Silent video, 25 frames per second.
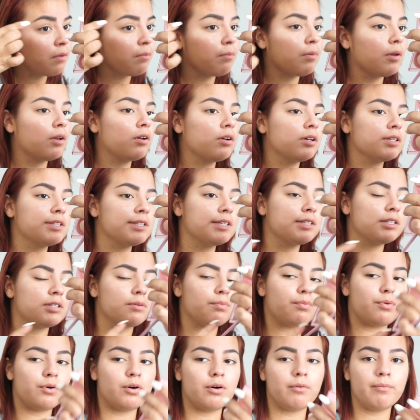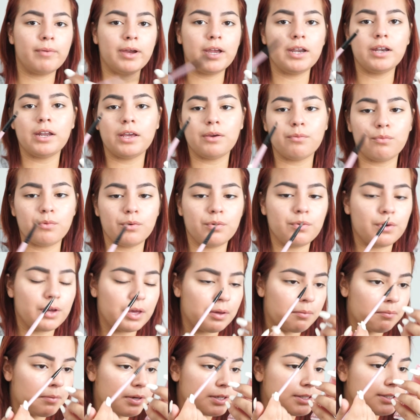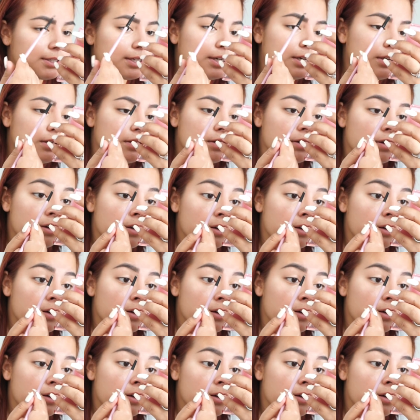Because it's a pomade, it will get messy.